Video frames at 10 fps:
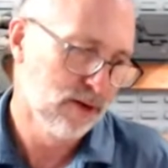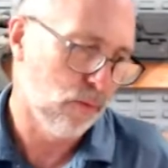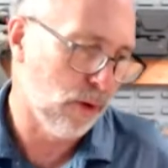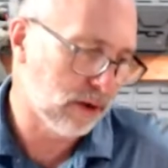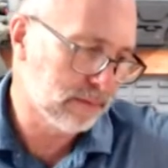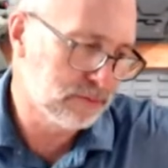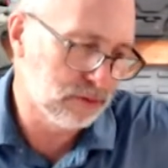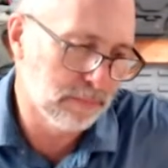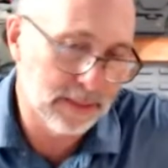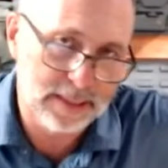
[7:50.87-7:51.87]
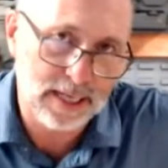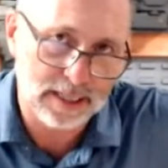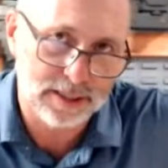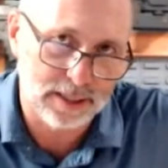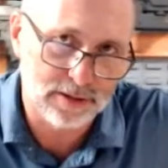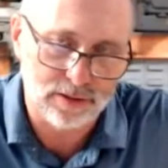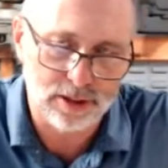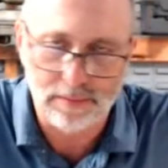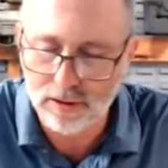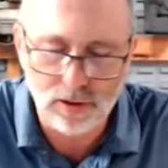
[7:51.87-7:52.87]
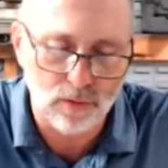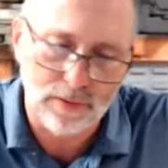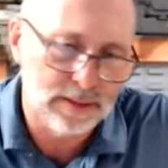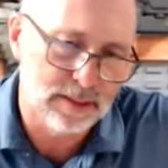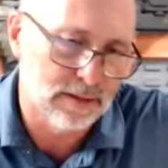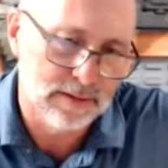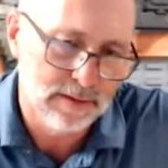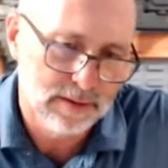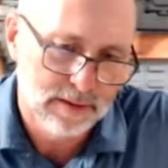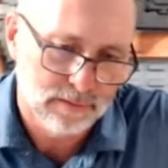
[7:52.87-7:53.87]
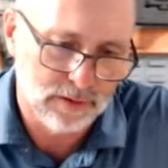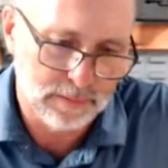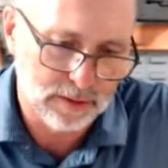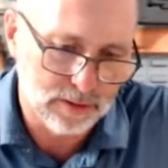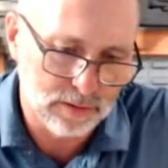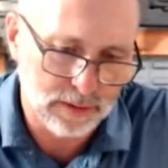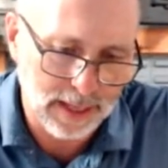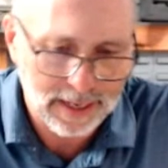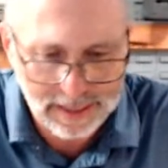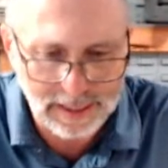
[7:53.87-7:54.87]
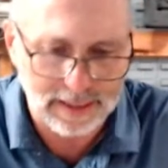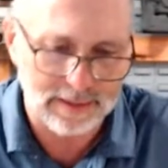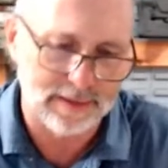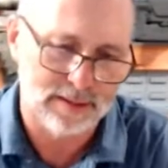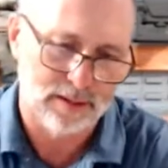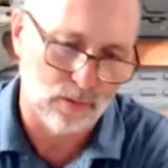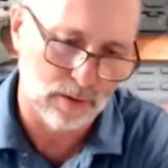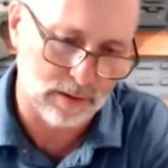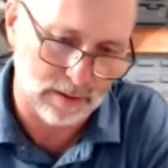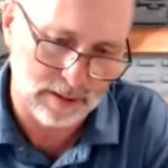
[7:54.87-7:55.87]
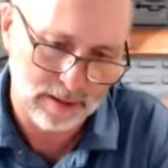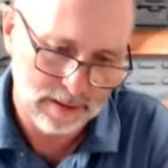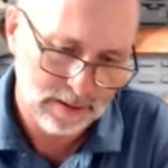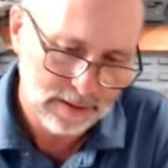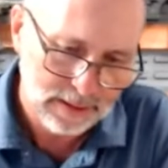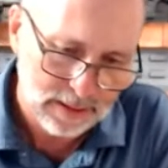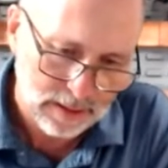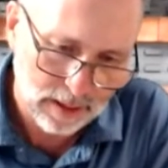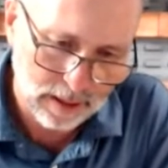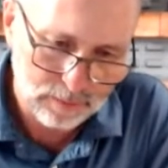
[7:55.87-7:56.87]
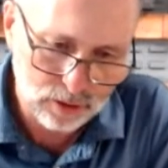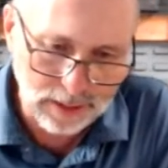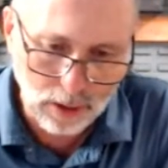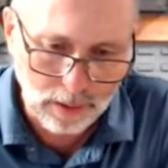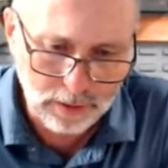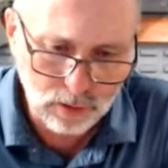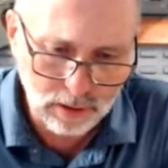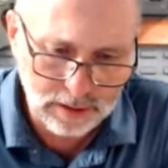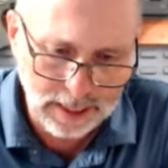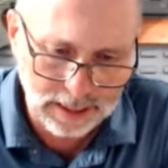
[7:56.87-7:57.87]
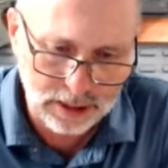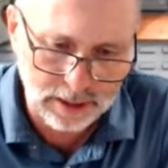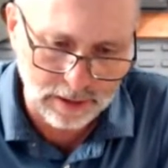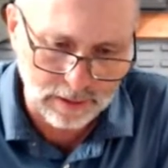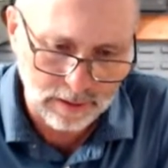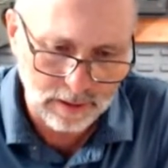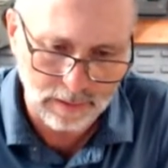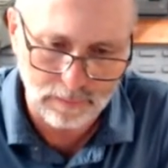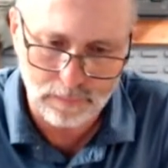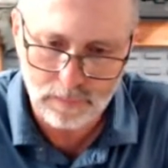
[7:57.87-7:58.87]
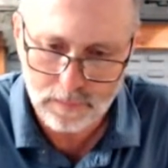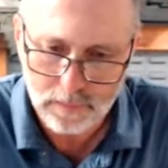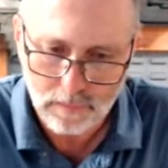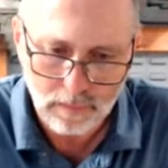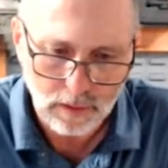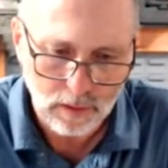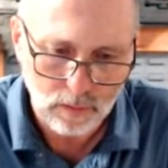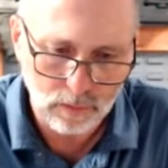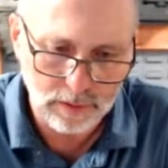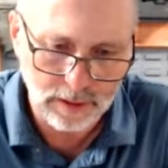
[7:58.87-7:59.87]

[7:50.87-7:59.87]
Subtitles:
welcome to big tech censorship. There's no reason for them to do that. I get it. It's their world. So now I'm going to do a little test here with